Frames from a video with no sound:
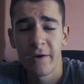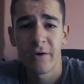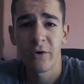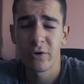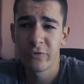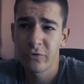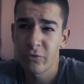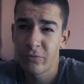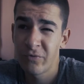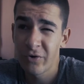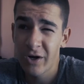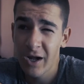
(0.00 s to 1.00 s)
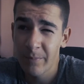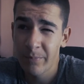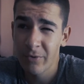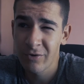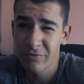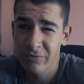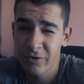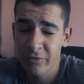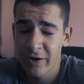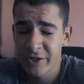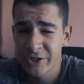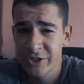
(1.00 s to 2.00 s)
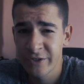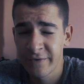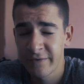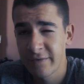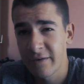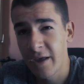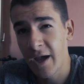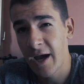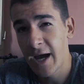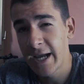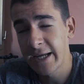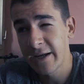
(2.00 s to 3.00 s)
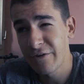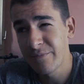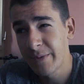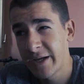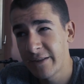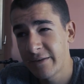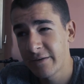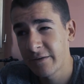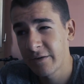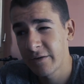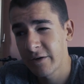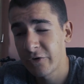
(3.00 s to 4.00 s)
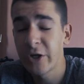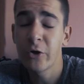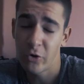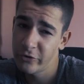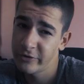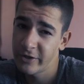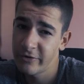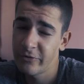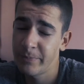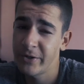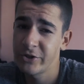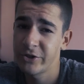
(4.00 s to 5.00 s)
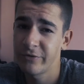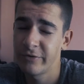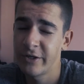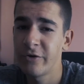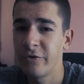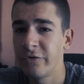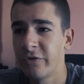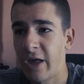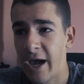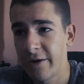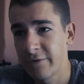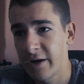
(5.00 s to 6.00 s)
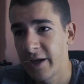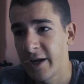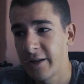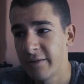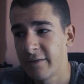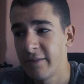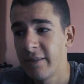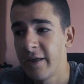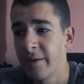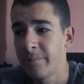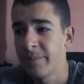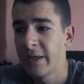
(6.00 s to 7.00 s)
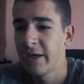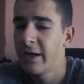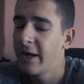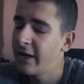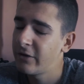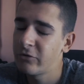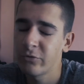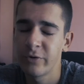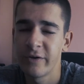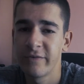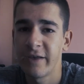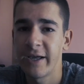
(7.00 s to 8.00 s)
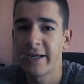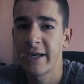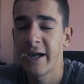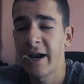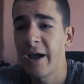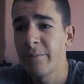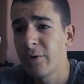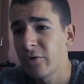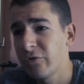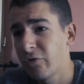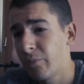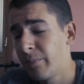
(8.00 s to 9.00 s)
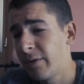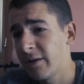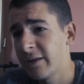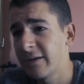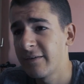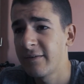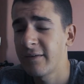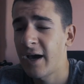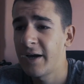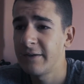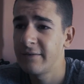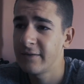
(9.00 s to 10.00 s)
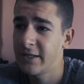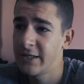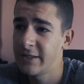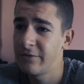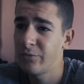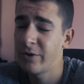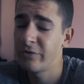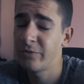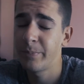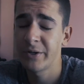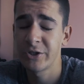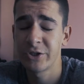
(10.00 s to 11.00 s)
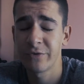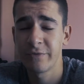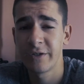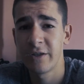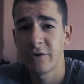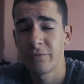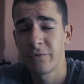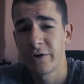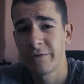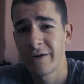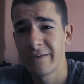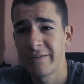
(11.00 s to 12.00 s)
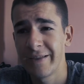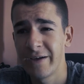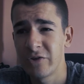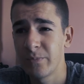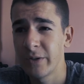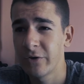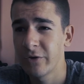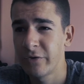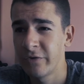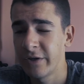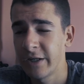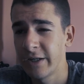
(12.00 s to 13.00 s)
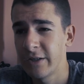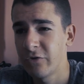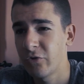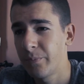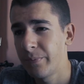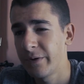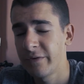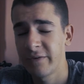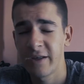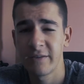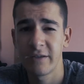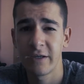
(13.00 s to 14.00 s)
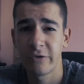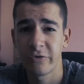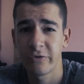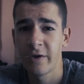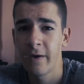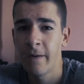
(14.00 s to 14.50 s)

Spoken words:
Also, for a couple of questions, I have made recorded special videos. I will edit them as soon as I can. I'm also building site and one special video for Ivan Stage, because he needs to present his